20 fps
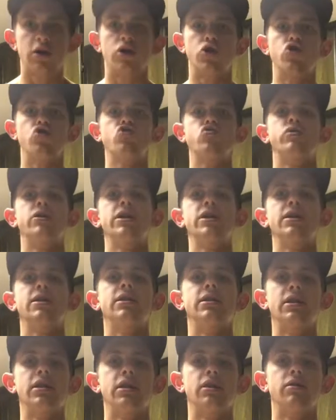You
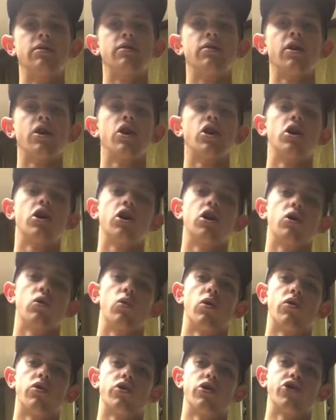need these
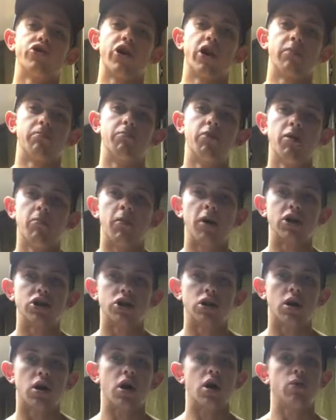whether you're trying to put
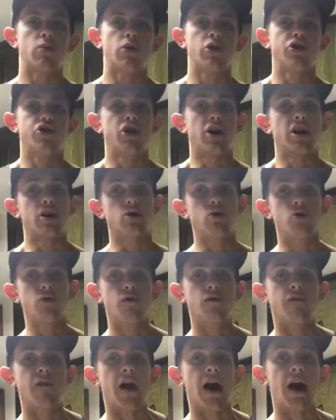muscle on, whether you're trying to
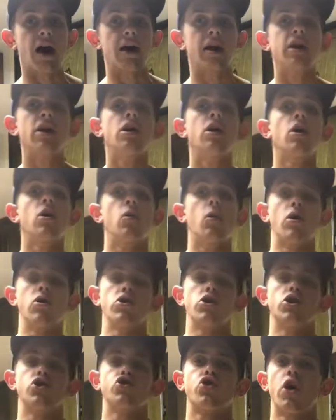lose fat, whether
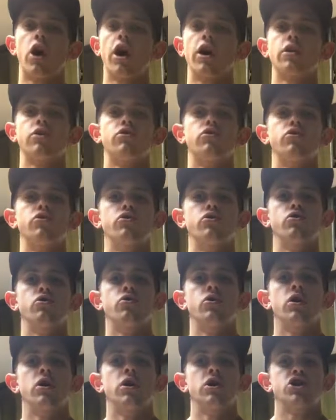you're trying
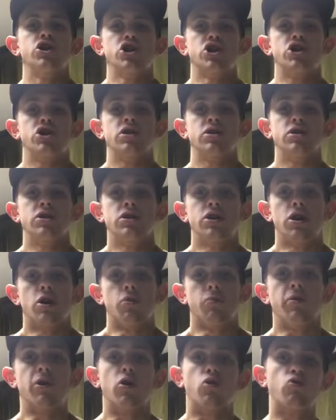to just
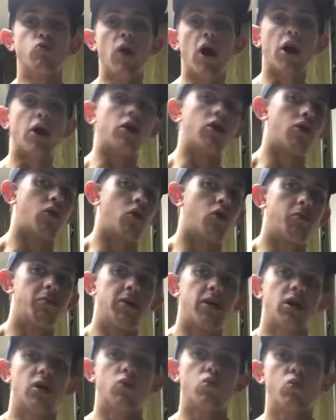be a runner or
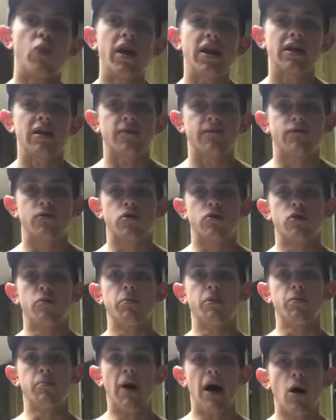be a weightlifter or
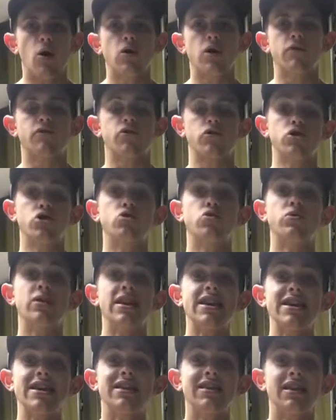be a power lifter. You
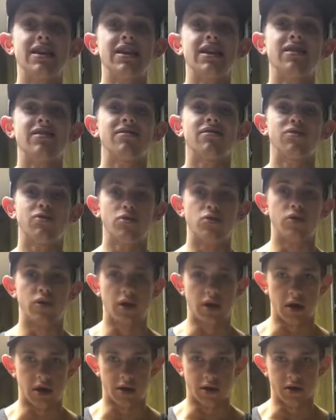need these two
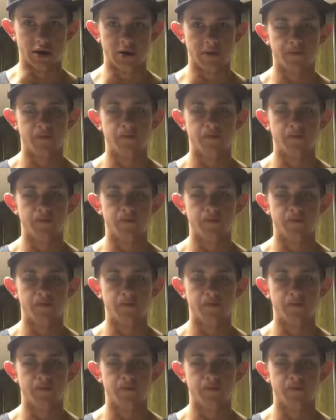things.